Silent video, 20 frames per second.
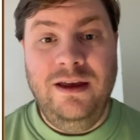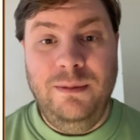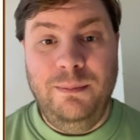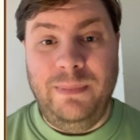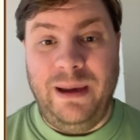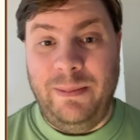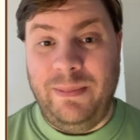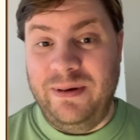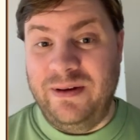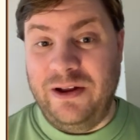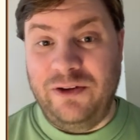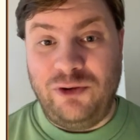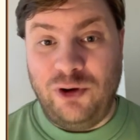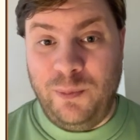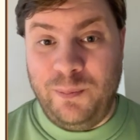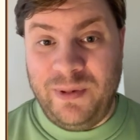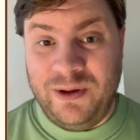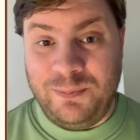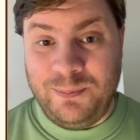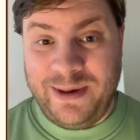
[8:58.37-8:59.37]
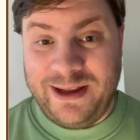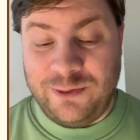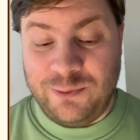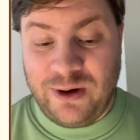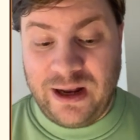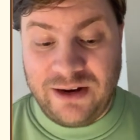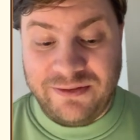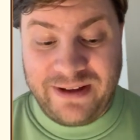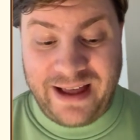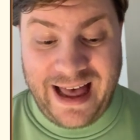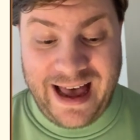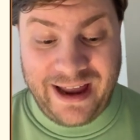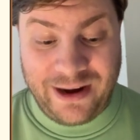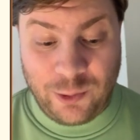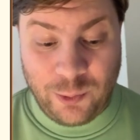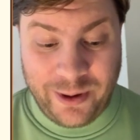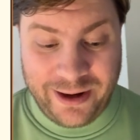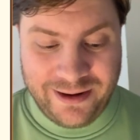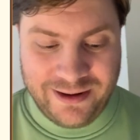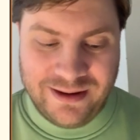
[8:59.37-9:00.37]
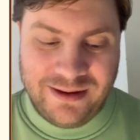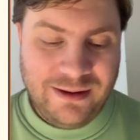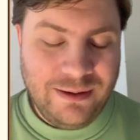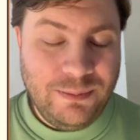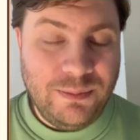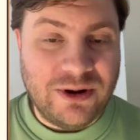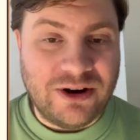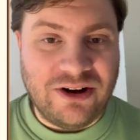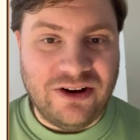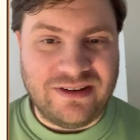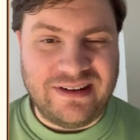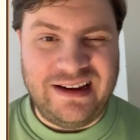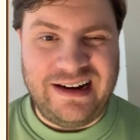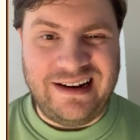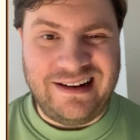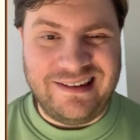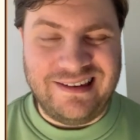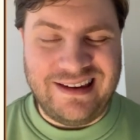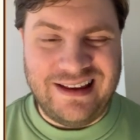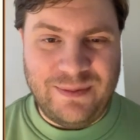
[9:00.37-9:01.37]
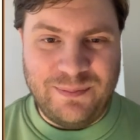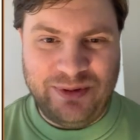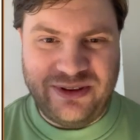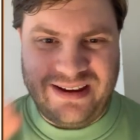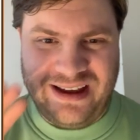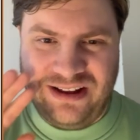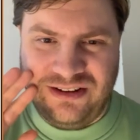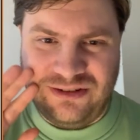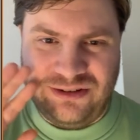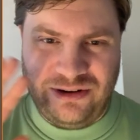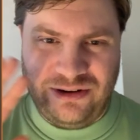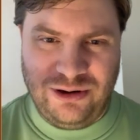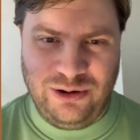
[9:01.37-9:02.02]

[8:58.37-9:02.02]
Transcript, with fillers: maybe drop it May 12th anyway, because I didn't see the potential